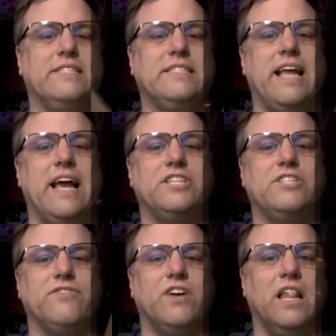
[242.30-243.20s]
stash
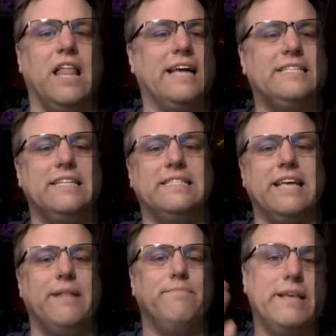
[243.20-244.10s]
of classless
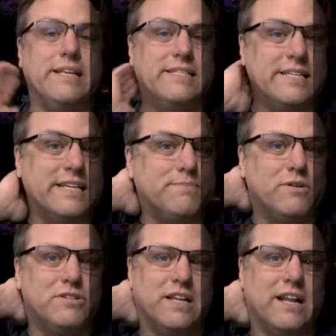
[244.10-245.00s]
N P Cs'
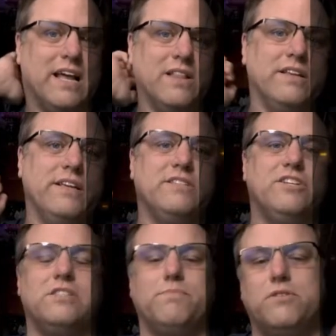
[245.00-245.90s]
personalities,
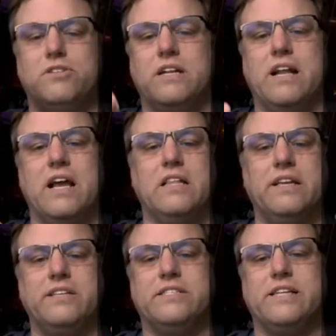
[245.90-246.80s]
just the
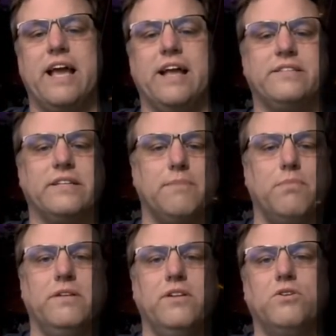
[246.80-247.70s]
personalities, stats, a
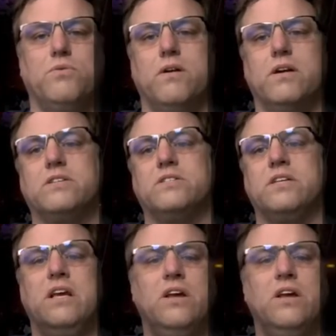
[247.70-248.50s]
couple little quirks,